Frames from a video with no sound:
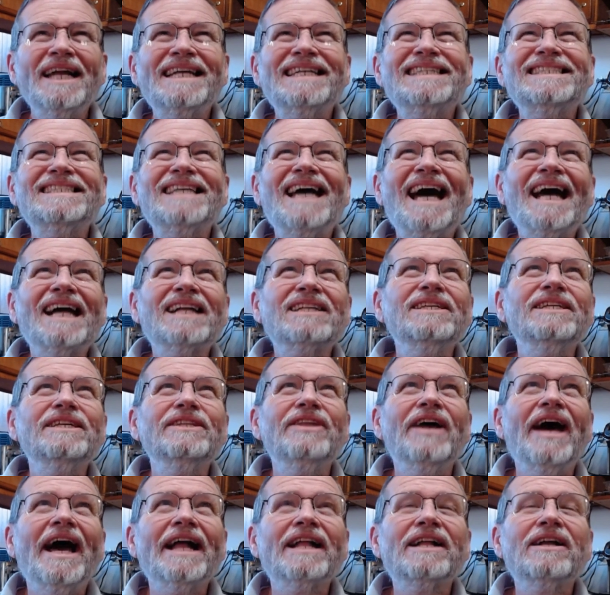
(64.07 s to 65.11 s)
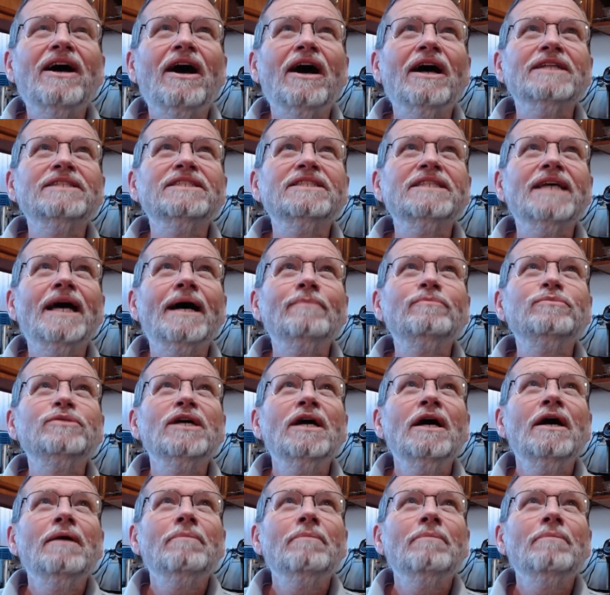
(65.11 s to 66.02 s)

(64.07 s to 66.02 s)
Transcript: exactly that concept,